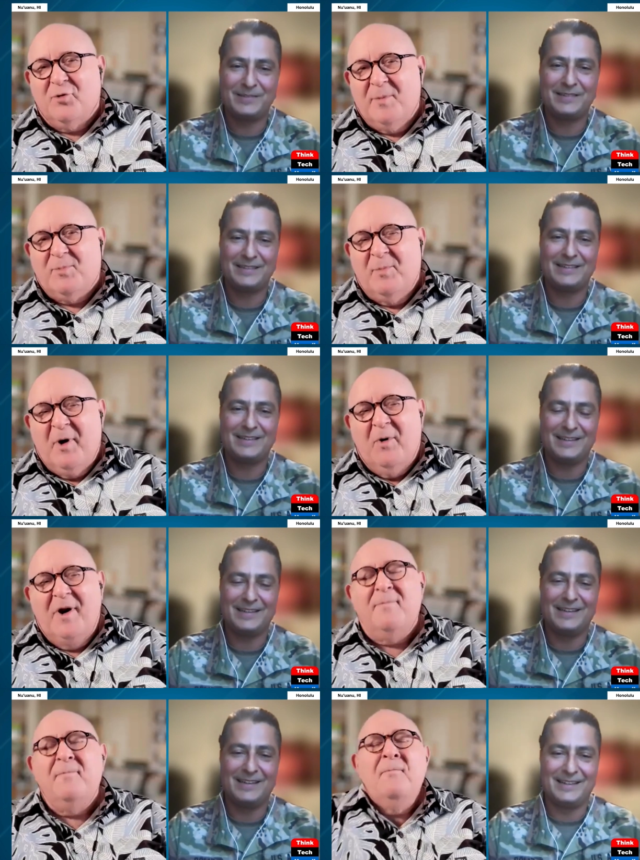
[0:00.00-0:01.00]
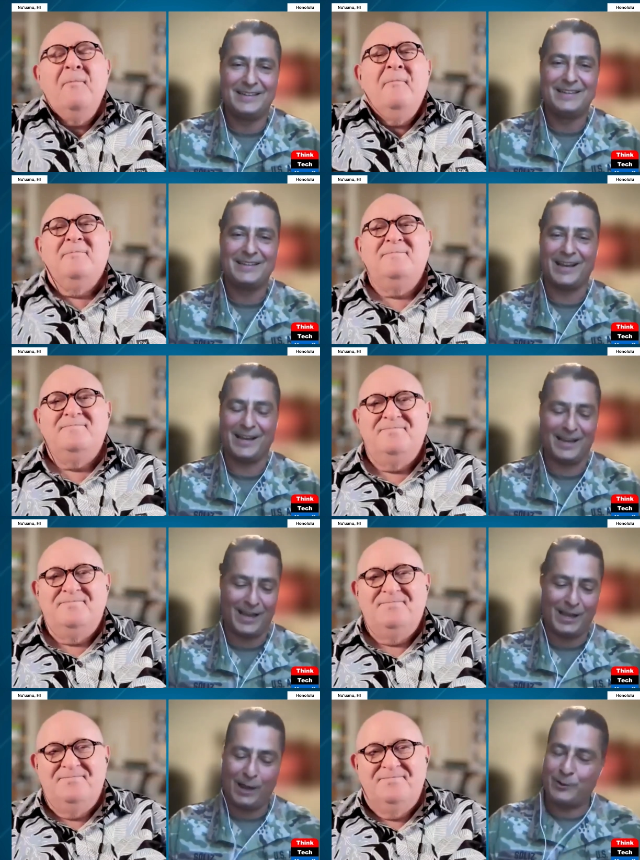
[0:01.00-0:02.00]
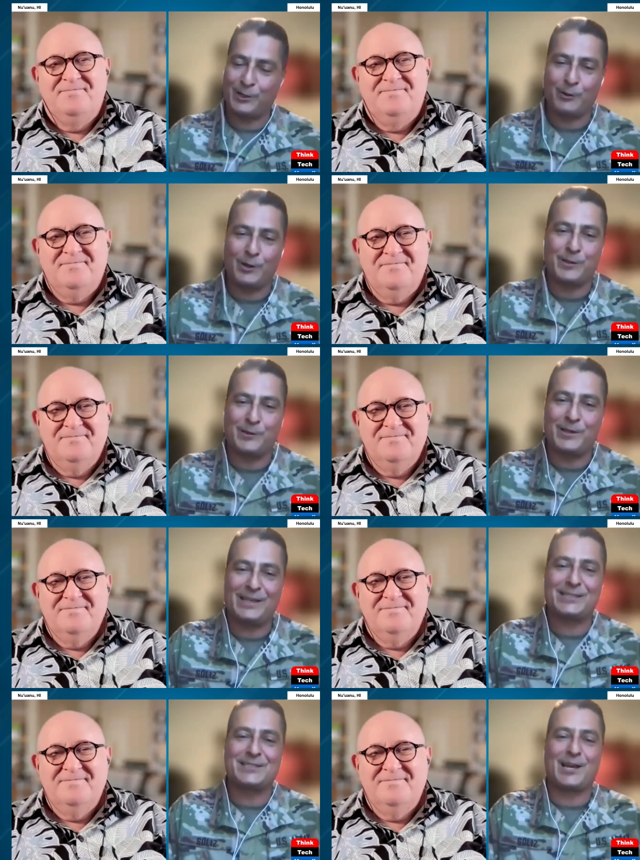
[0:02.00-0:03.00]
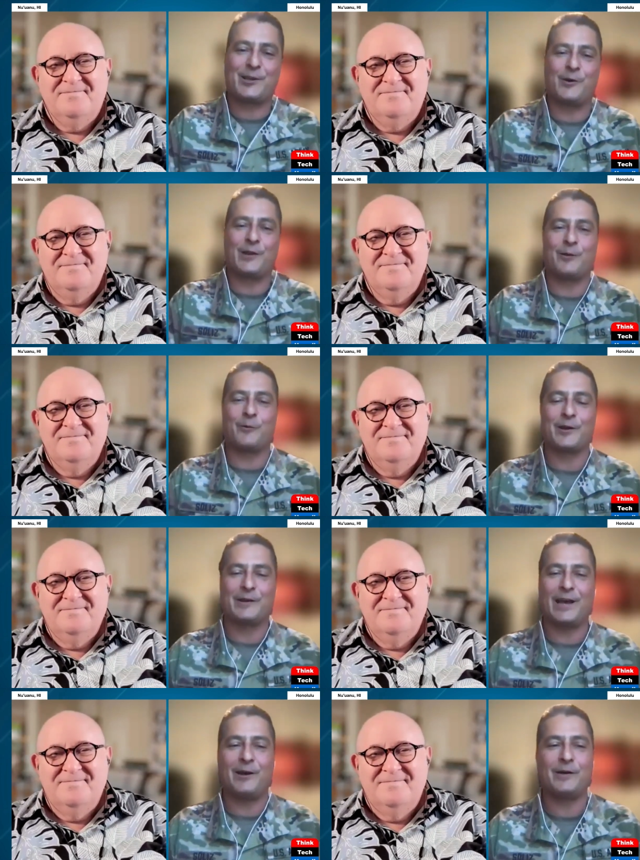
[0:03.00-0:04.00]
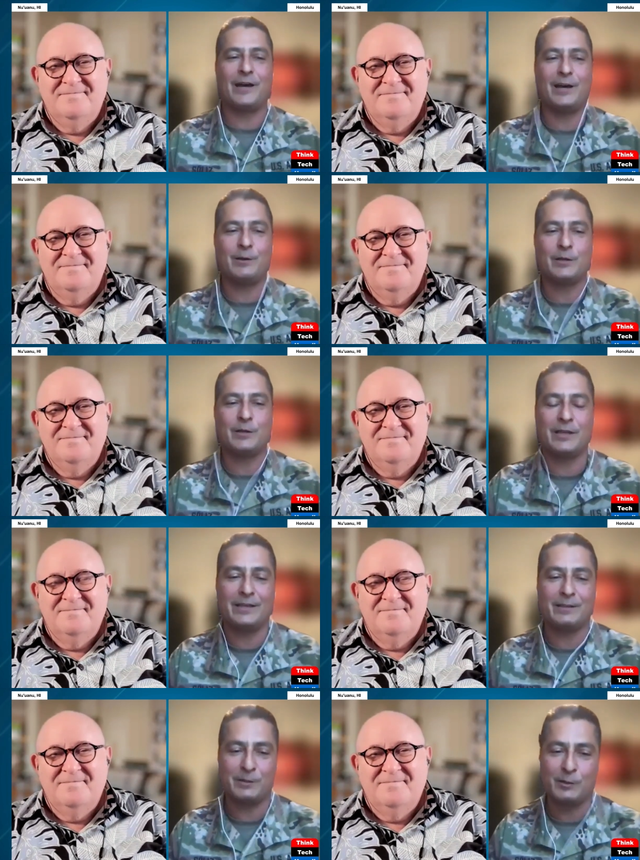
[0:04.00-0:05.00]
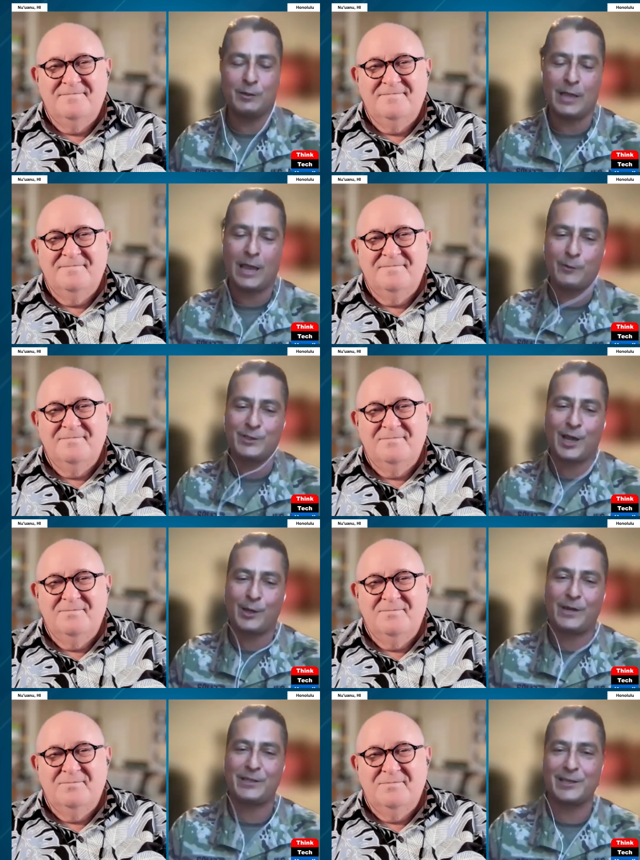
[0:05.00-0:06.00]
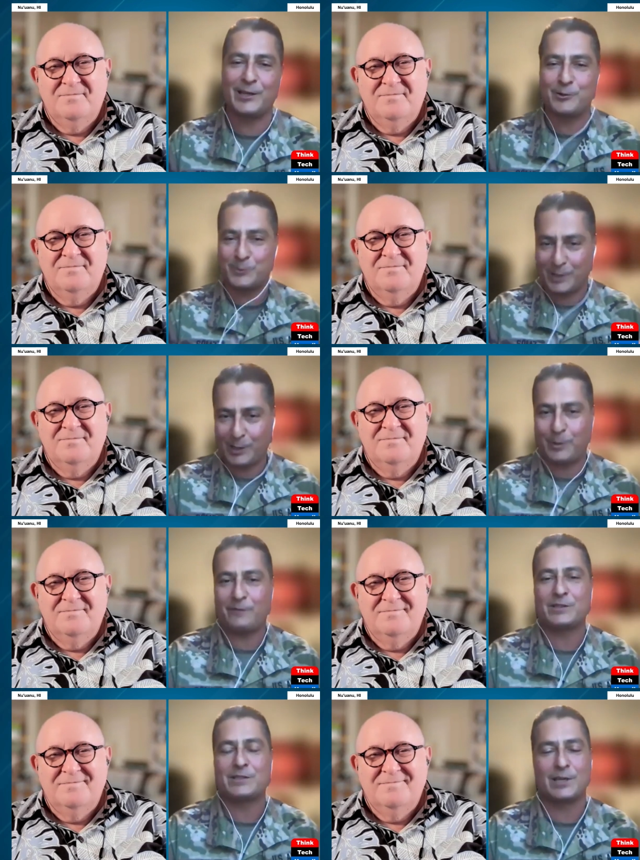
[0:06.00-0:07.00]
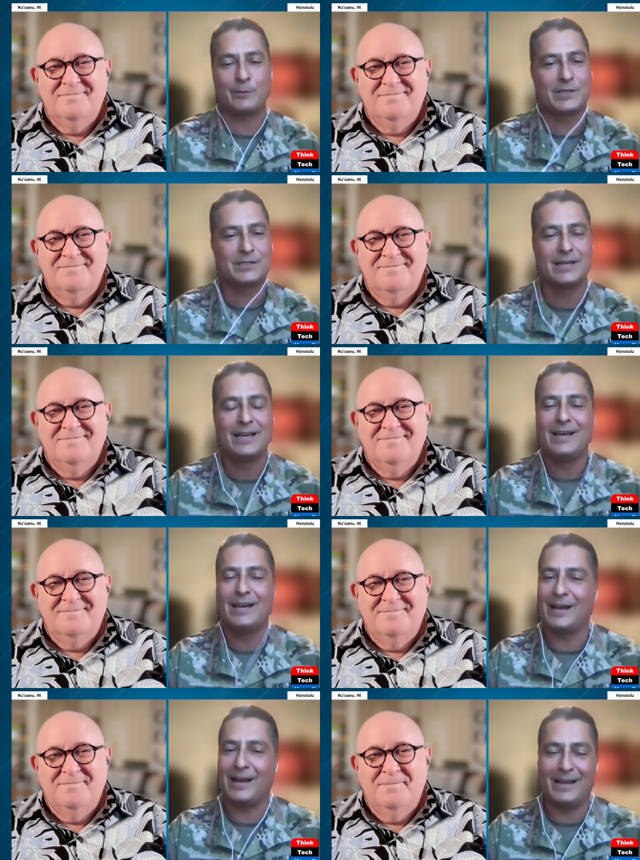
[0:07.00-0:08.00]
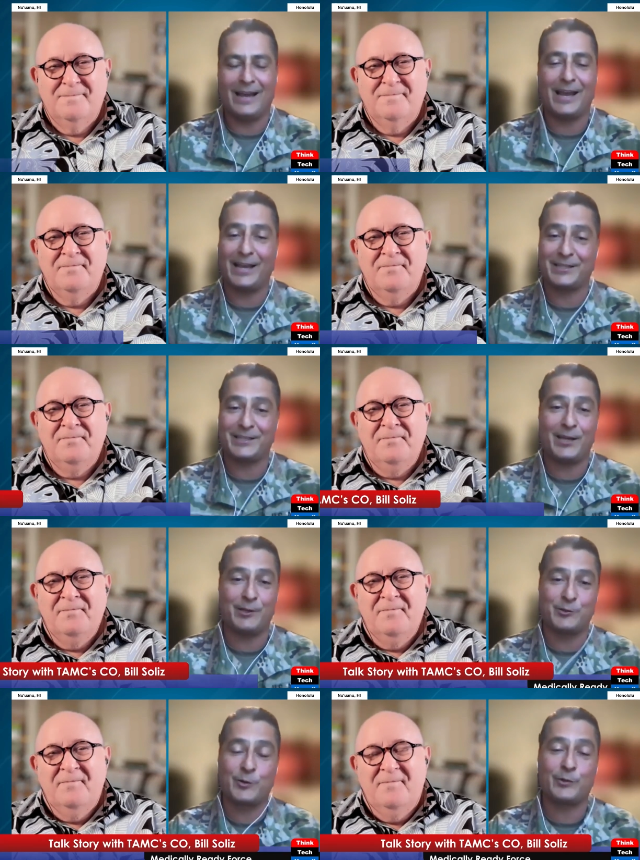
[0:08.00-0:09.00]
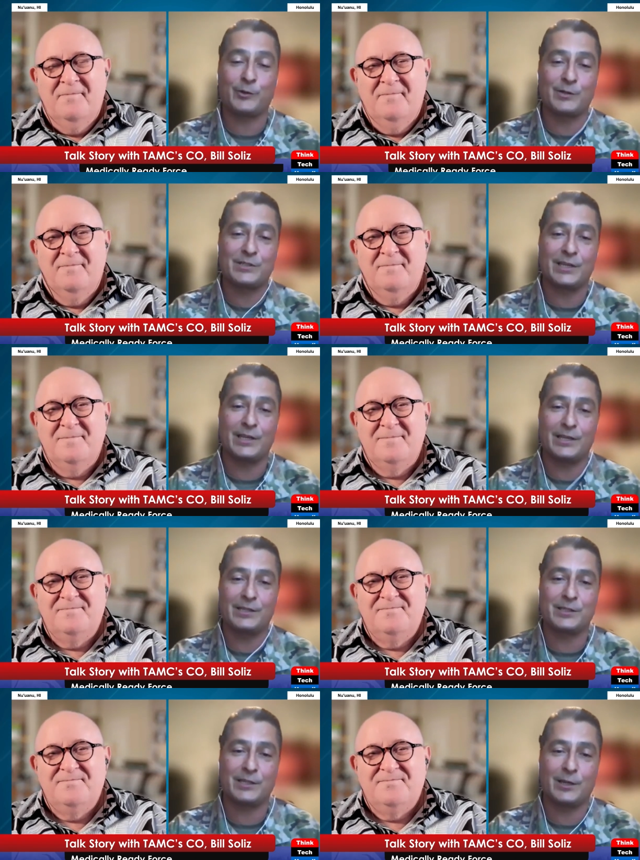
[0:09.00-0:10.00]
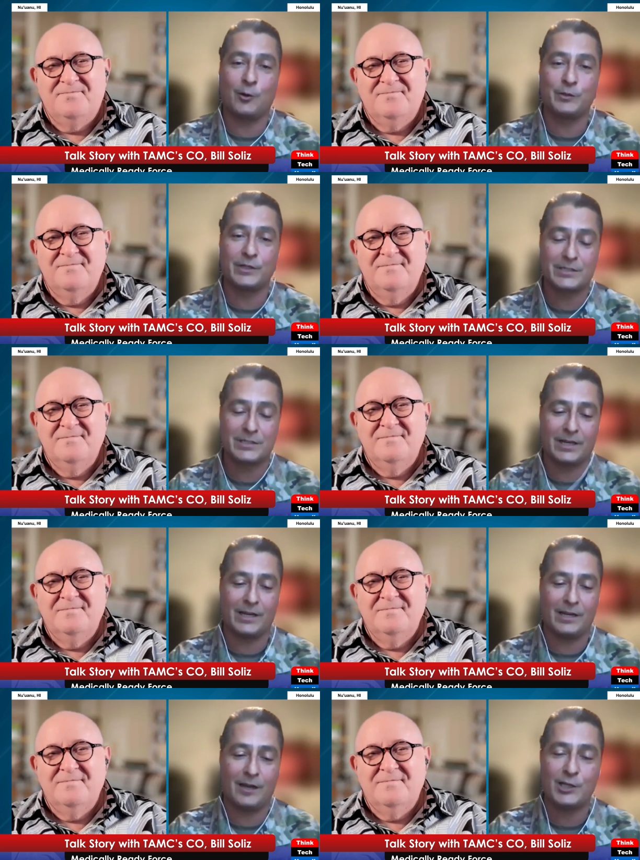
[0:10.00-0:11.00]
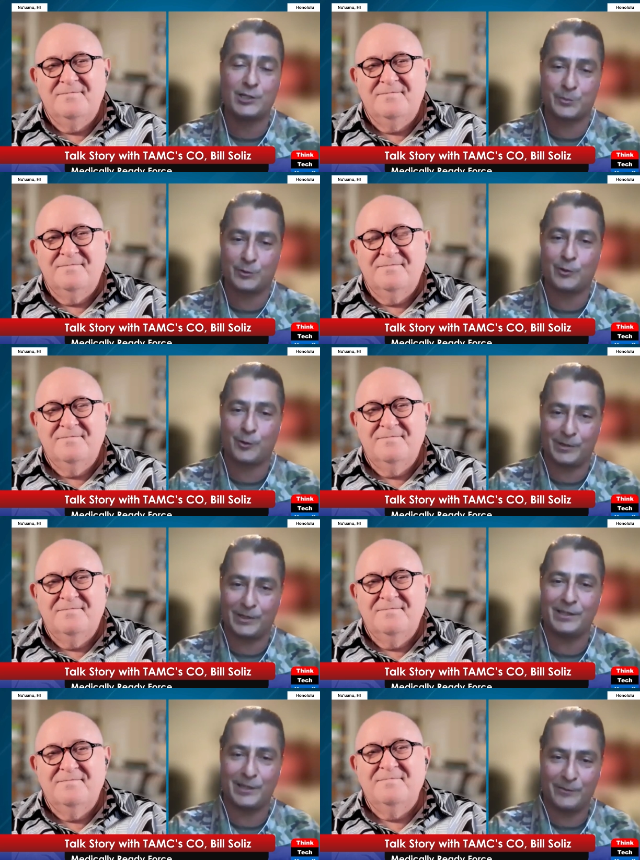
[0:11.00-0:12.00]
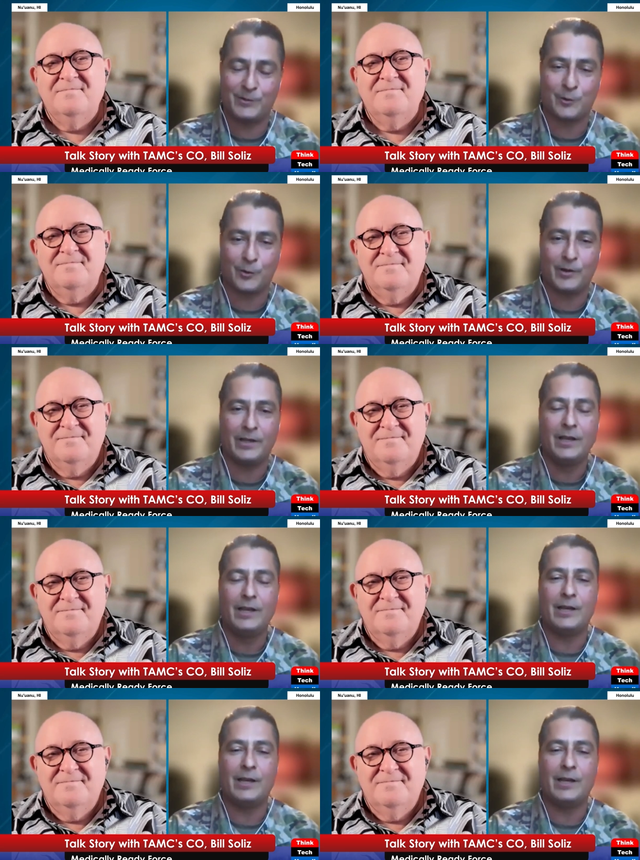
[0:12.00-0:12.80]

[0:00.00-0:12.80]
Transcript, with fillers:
Speaker 1: Tripler. Am I right? I would agree with you. It is not going anywhere. Now, how we talk about the years, we talk about Fitzsimmons. I can tell you, Tripler is the oldest hospital currently in the inventory.